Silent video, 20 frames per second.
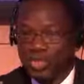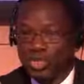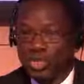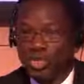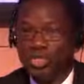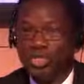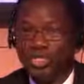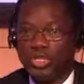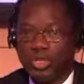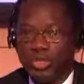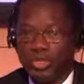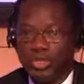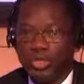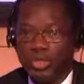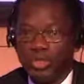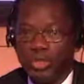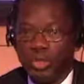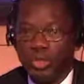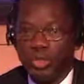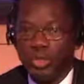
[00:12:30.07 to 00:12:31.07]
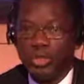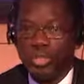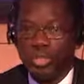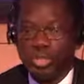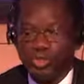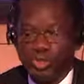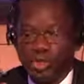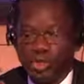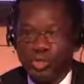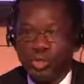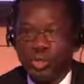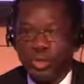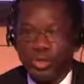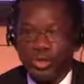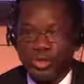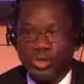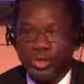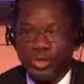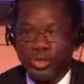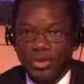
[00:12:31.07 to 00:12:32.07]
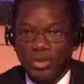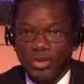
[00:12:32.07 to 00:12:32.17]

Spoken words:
solution to the world,